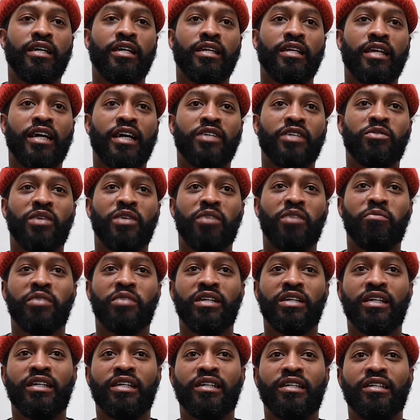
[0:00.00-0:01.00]
that's what I'm
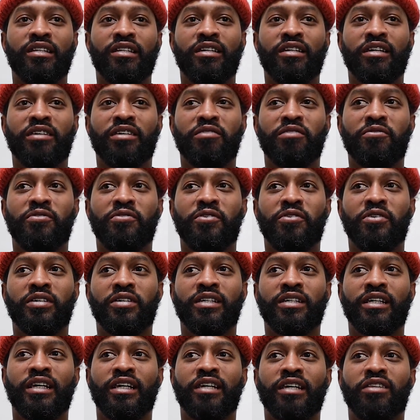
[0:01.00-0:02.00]
really looking forward
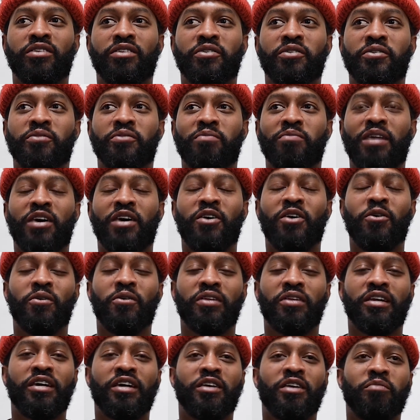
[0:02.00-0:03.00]
to get through my whole
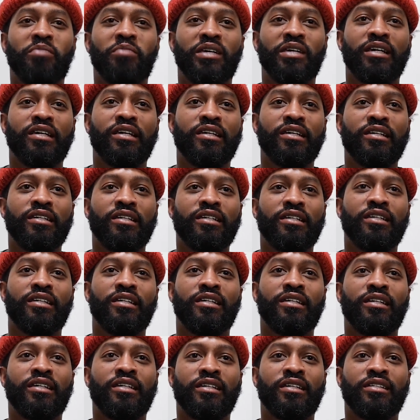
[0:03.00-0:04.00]
therapy, and
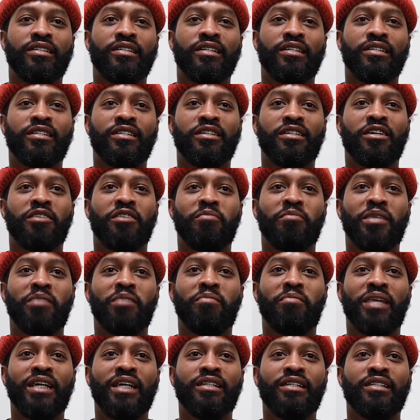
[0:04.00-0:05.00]
just gonna be
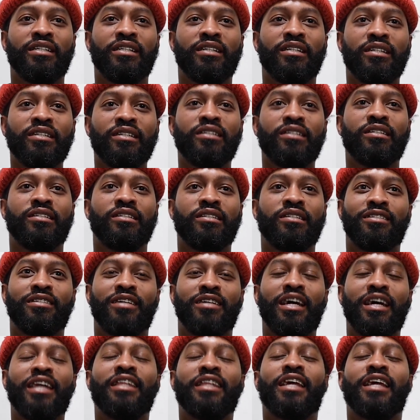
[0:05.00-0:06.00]
amazing.
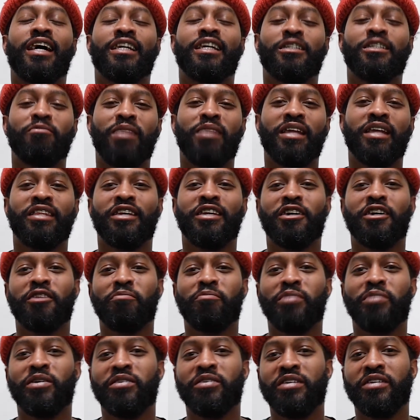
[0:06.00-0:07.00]
And that's my
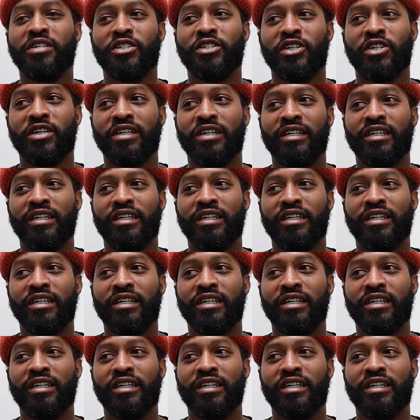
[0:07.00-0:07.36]
therapeutic journey.